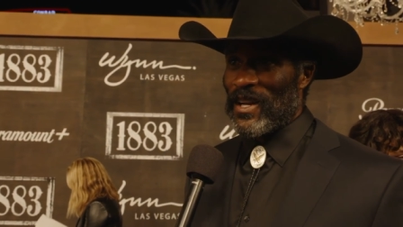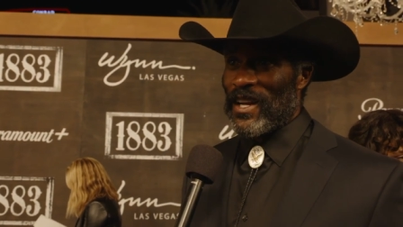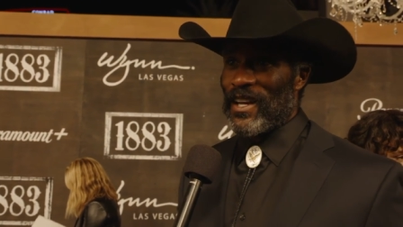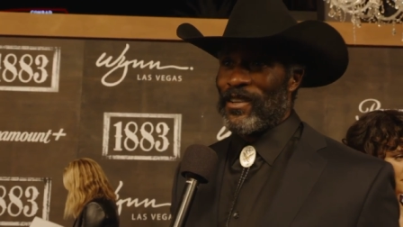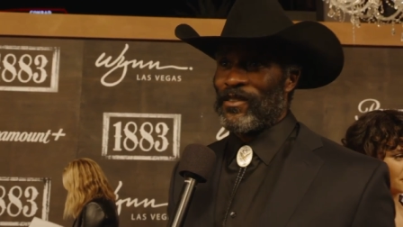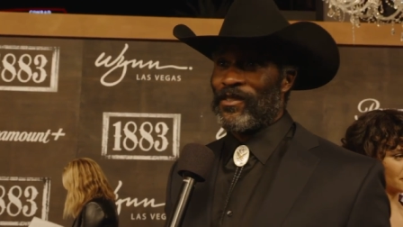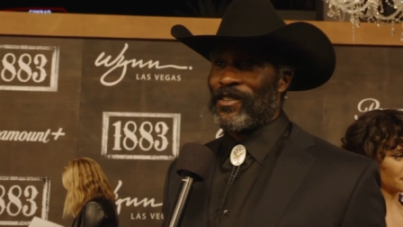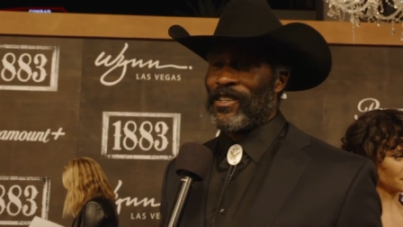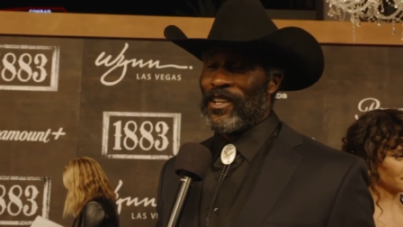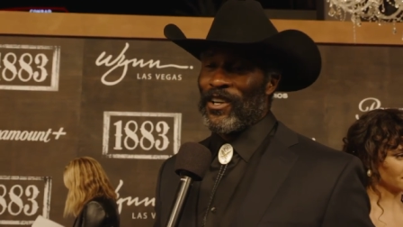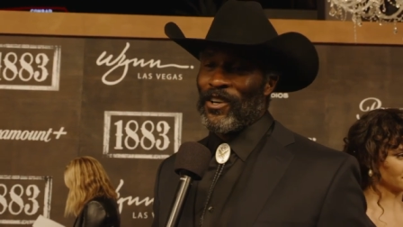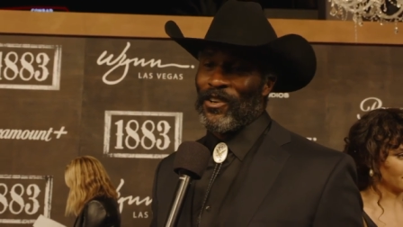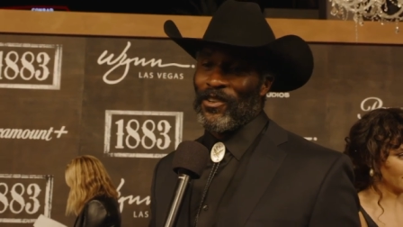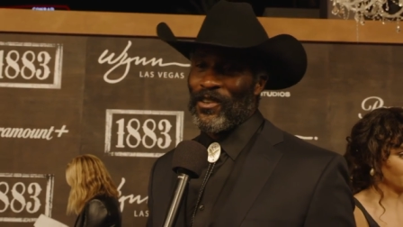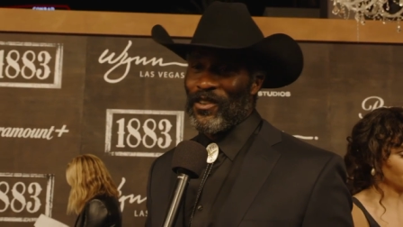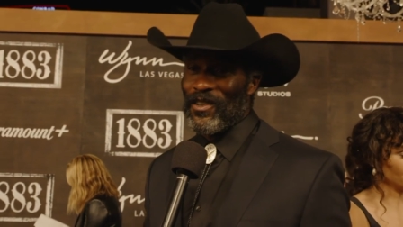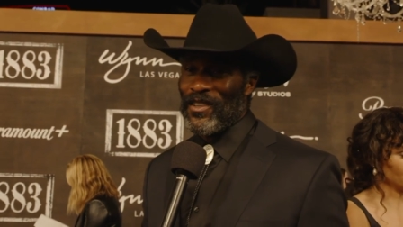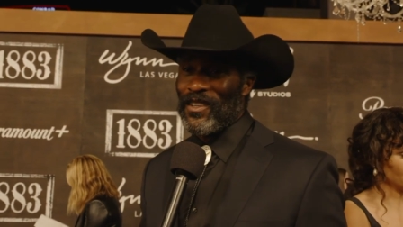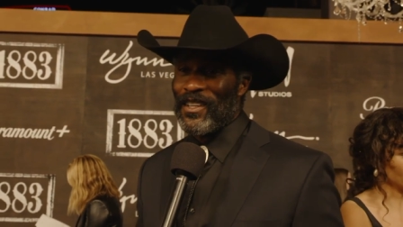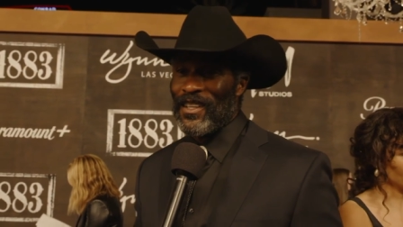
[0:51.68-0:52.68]
I, you know,
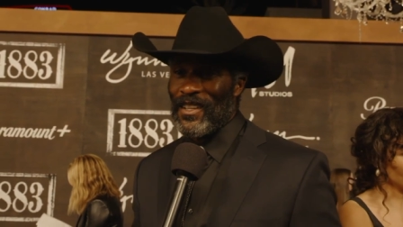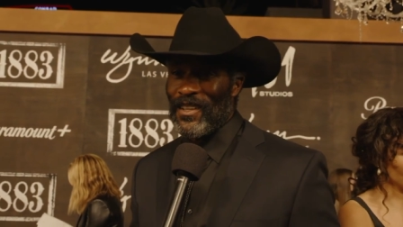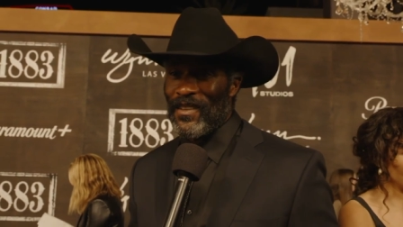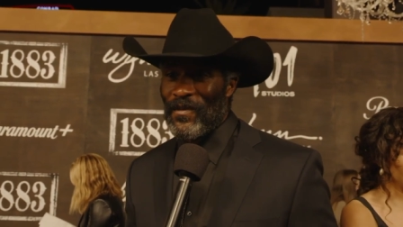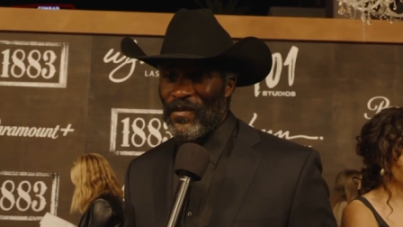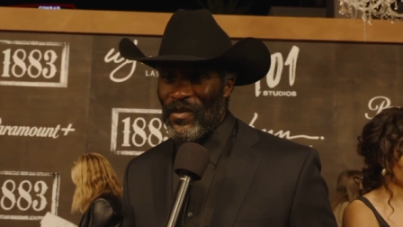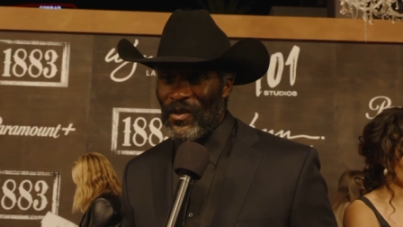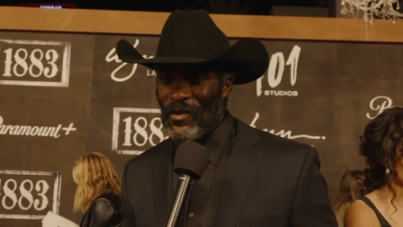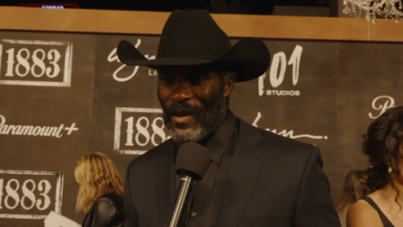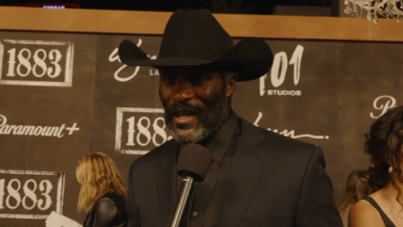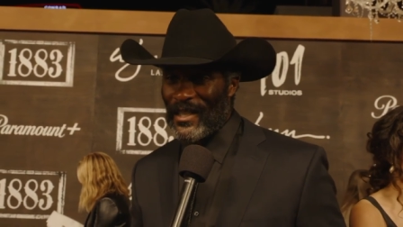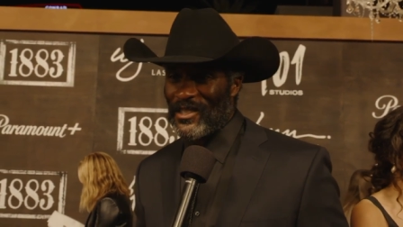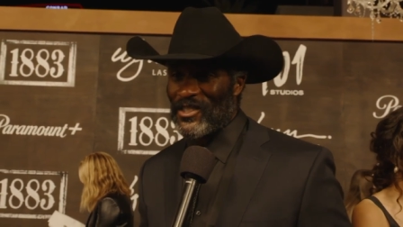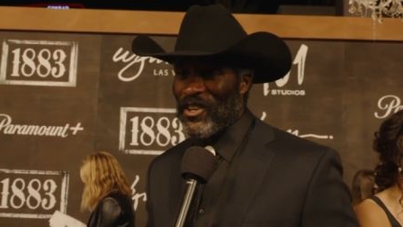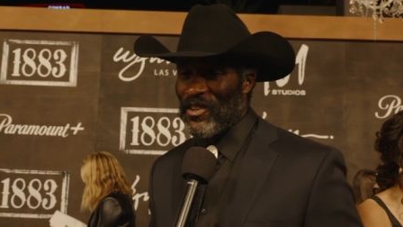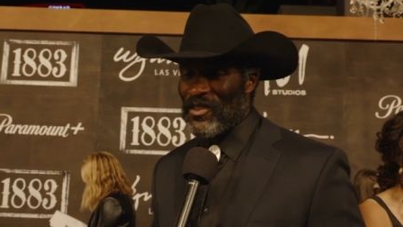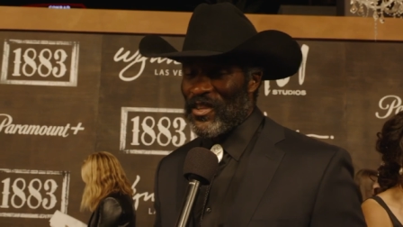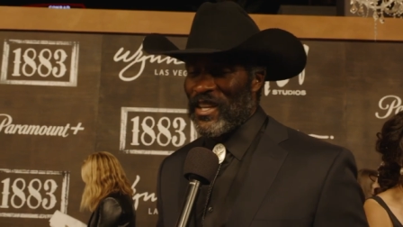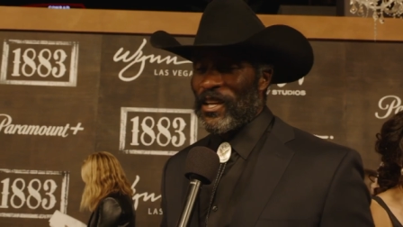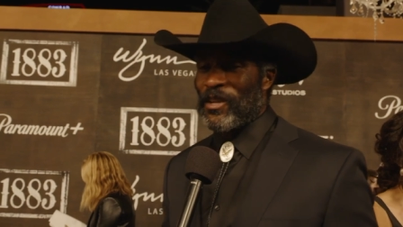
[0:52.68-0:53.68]
when I
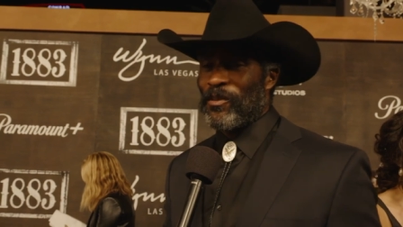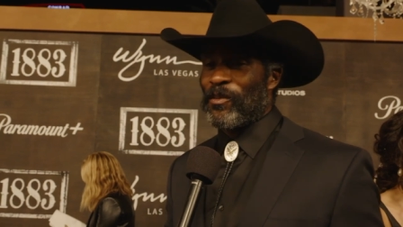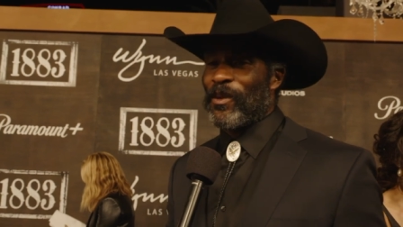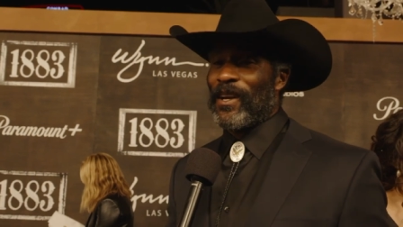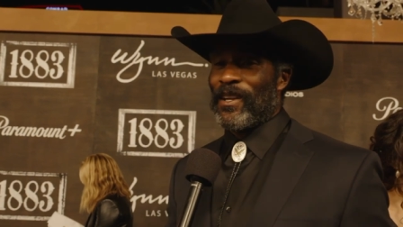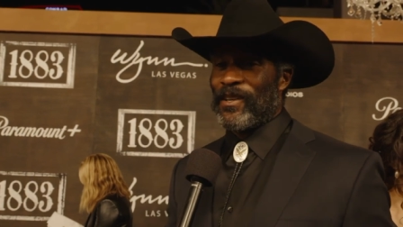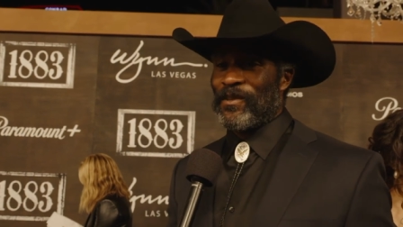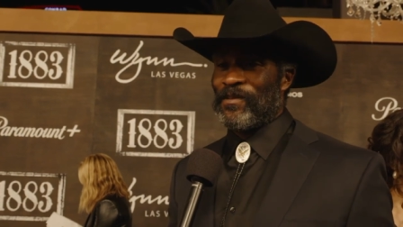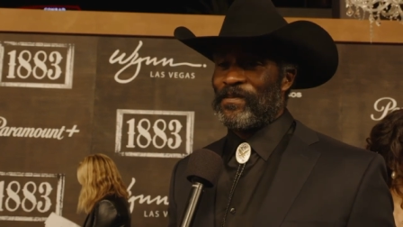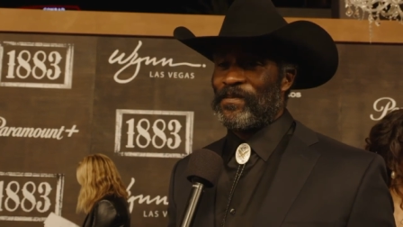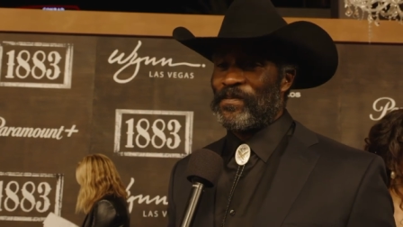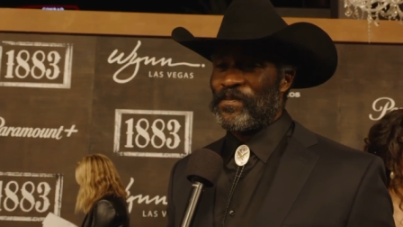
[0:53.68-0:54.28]
start thinking about it.